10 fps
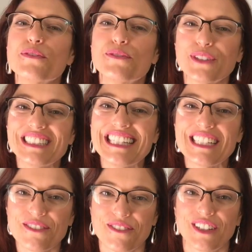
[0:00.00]
First
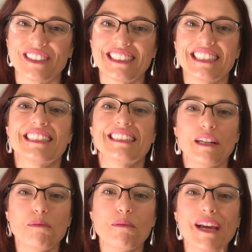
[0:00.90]
things first, set
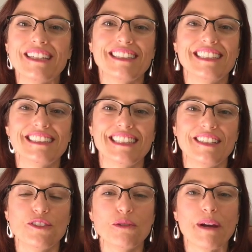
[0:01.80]
up your Mandoline
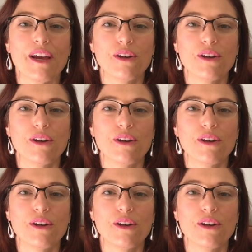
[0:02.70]
slicer by